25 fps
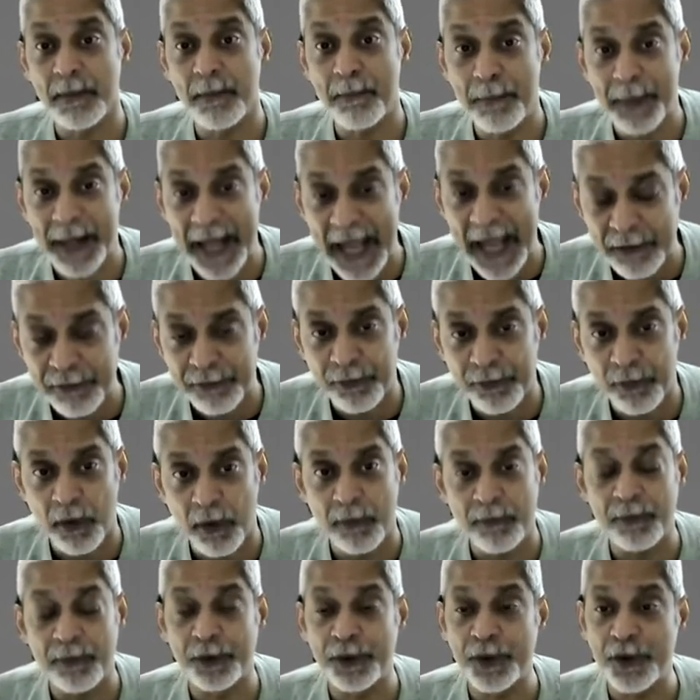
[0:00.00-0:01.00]

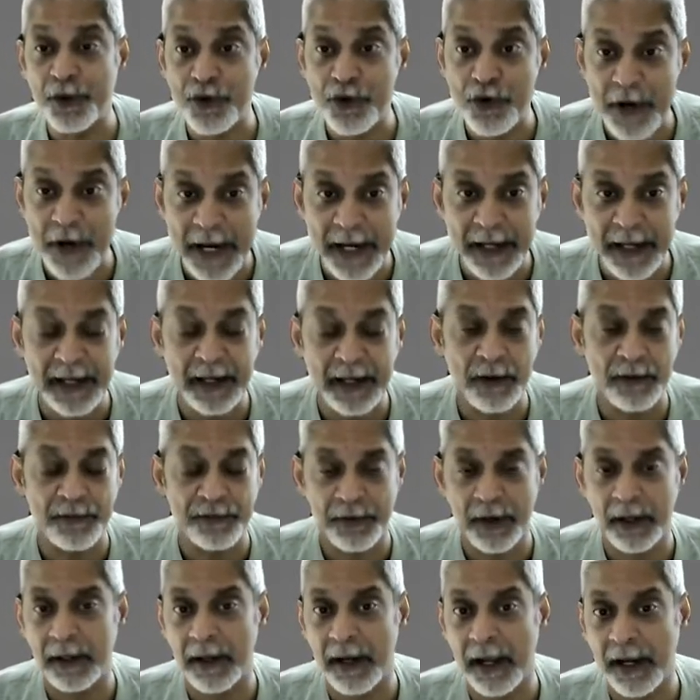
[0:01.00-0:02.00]
platform for the training of
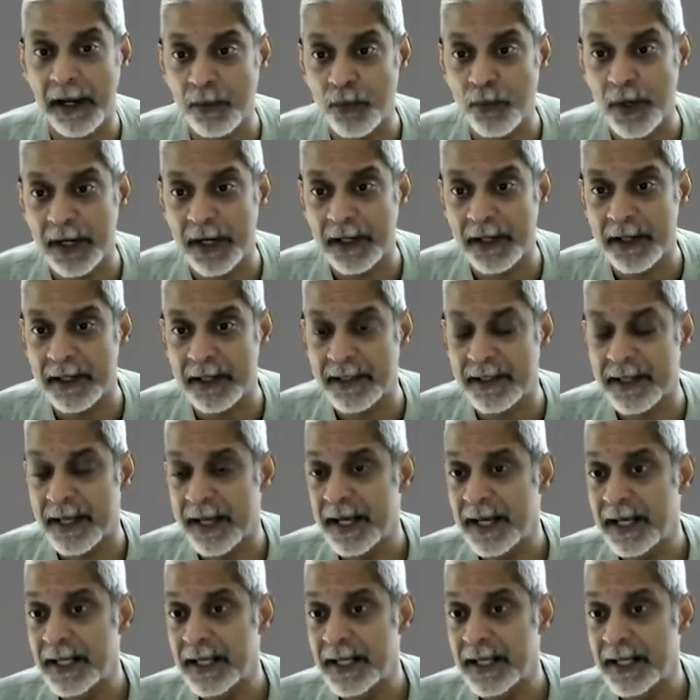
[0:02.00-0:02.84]
frontline workers